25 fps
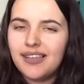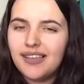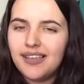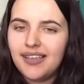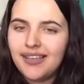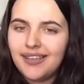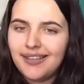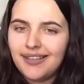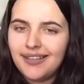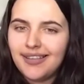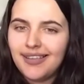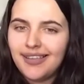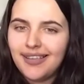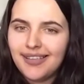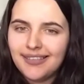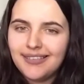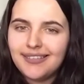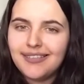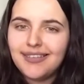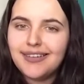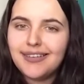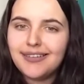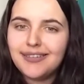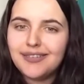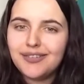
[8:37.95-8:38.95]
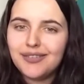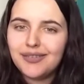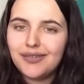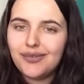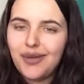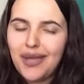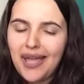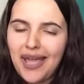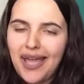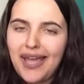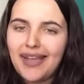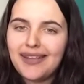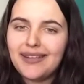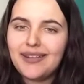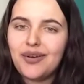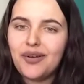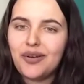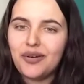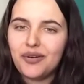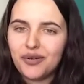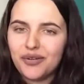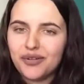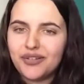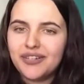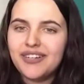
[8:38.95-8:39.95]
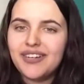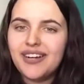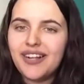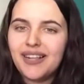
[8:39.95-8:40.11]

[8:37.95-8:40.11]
it easier to add other